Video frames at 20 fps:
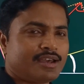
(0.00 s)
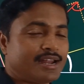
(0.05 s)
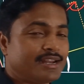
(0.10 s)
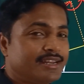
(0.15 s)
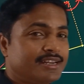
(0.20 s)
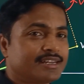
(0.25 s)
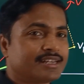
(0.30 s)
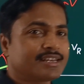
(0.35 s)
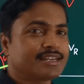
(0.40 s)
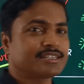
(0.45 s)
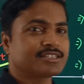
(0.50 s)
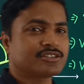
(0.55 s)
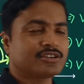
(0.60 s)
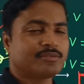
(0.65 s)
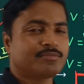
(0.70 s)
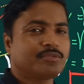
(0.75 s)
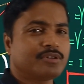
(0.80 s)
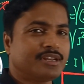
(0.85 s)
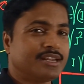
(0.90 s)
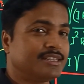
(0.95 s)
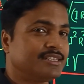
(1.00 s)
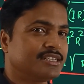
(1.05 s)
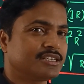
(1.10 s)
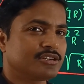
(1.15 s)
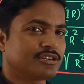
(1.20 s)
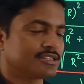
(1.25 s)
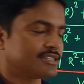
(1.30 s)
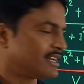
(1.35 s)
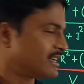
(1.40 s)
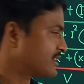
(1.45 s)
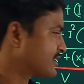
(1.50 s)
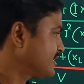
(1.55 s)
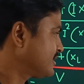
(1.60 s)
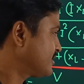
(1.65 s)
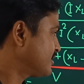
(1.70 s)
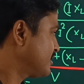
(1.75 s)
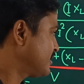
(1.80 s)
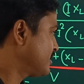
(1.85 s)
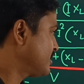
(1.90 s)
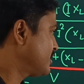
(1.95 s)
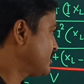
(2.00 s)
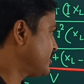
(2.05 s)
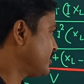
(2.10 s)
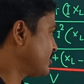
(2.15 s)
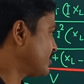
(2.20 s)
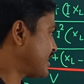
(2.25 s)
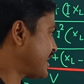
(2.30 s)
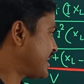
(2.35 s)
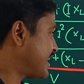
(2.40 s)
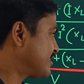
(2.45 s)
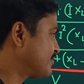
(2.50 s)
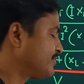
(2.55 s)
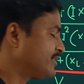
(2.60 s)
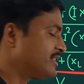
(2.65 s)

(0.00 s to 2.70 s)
And in case of resistor circuit, here R